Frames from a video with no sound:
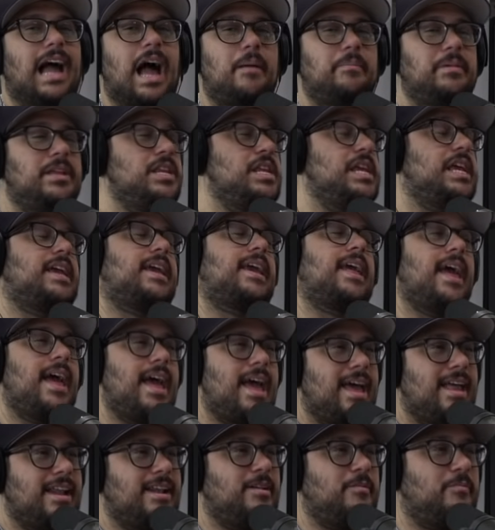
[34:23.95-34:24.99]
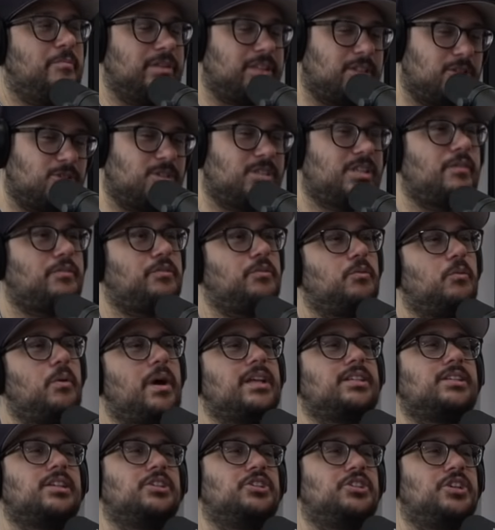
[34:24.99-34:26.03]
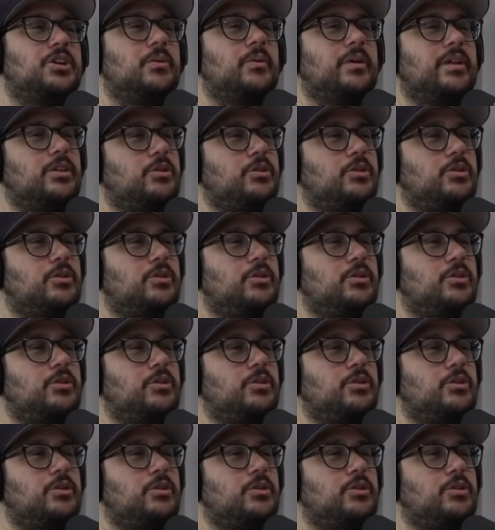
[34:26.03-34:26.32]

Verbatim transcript: I mean, you can, but there's different ways of doing